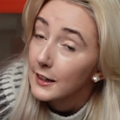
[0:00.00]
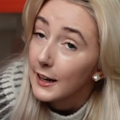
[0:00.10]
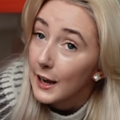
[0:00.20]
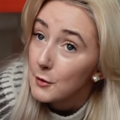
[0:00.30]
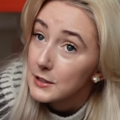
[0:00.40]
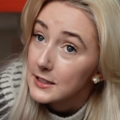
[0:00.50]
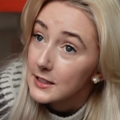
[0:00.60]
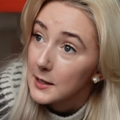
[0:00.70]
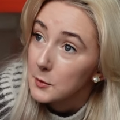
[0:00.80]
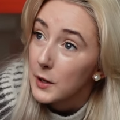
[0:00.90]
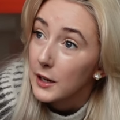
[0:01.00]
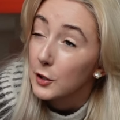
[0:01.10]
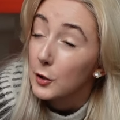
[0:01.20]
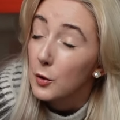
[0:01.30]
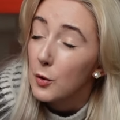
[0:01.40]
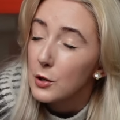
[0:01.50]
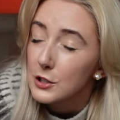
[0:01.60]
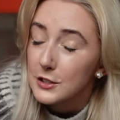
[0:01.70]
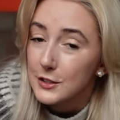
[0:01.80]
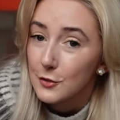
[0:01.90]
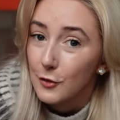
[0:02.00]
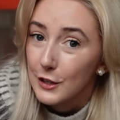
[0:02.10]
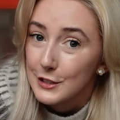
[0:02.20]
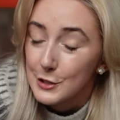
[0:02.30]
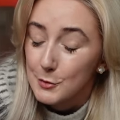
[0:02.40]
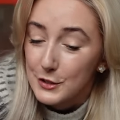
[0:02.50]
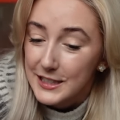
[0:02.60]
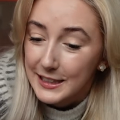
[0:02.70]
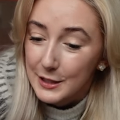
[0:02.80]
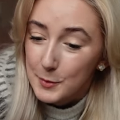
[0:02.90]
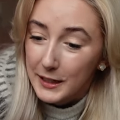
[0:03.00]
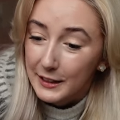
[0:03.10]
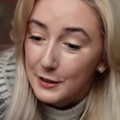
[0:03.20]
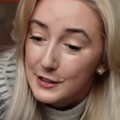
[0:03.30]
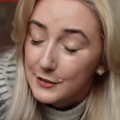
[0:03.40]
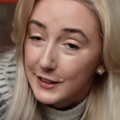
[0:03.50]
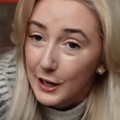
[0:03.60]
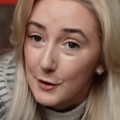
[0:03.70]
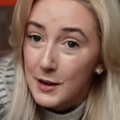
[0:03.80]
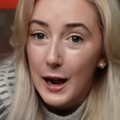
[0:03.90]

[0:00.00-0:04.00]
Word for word: cloudy today but we had a gorgeous sunrise as you would have seen at the beginning of this video